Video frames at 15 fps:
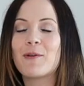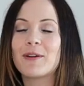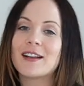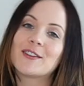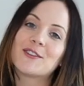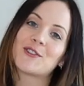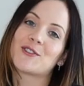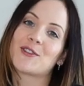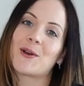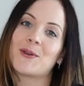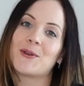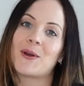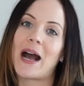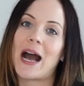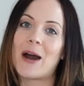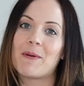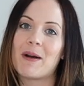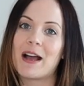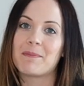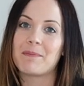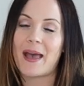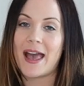wanted to show you how
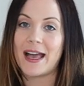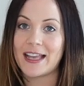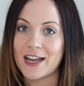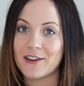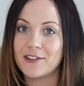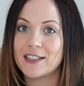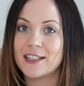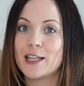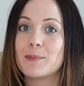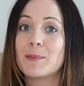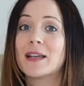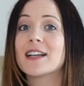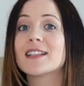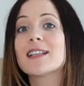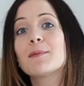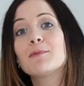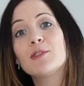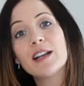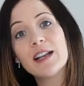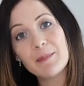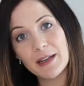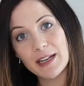I pack everything because I'm
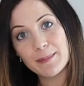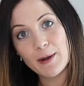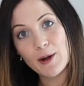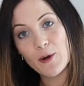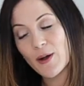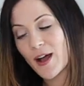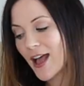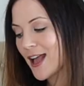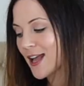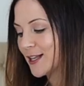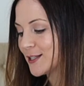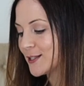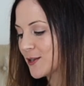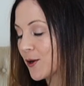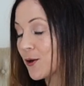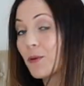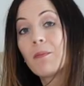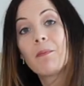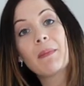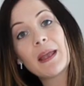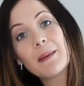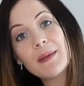really minimal, so
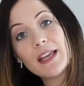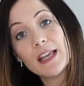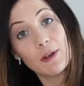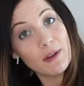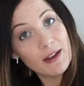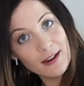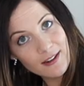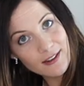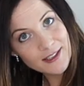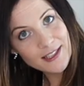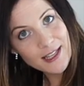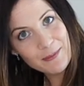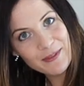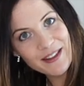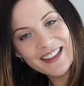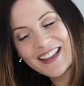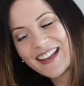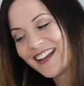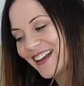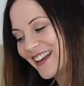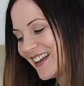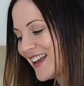maybe you can learn something
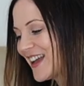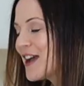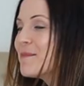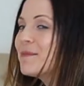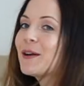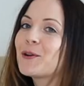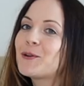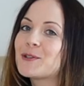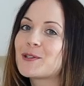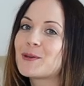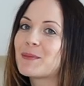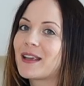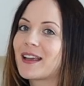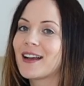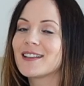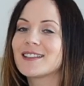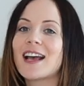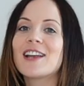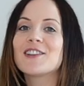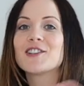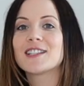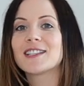but also because
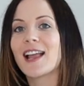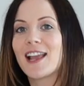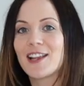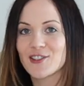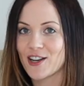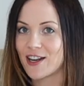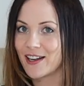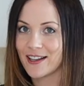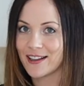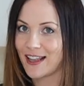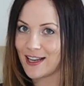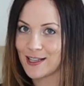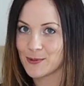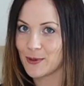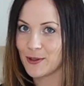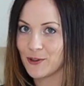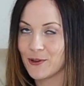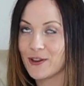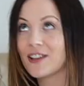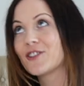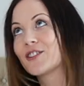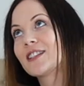I just like sharing things with
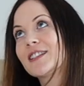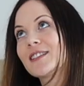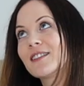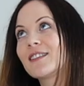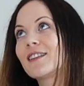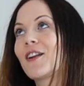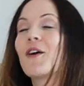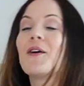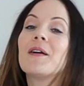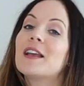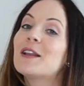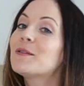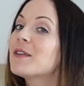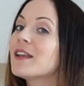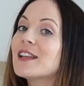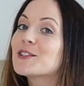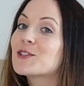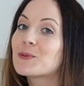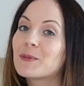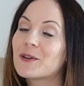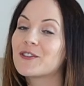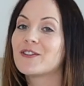you. It just, you know, it's
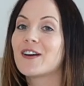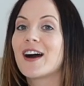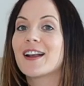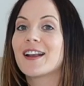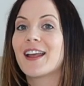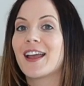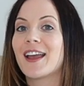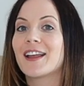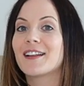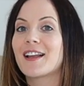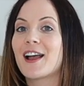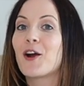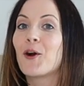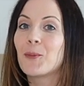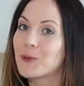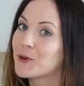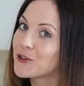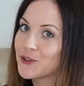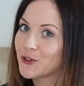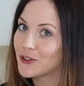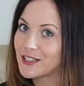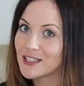super fun, and I hope you
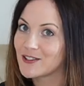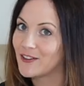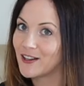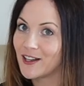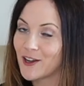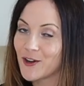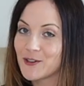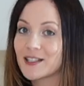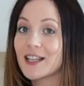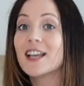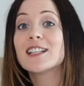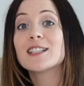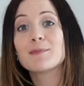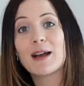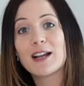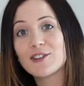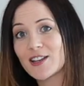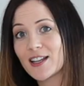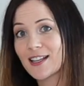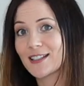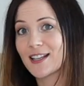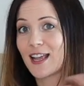enjoy these videos as much
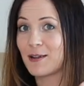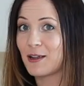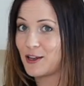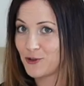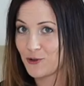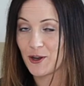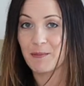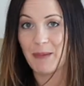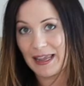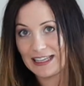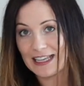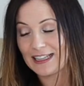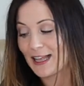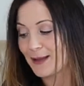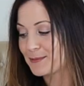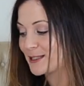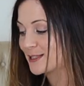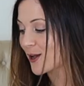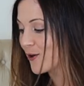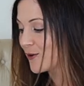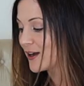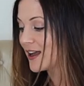as I enjoyed making them.
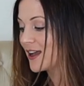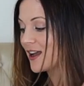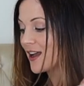So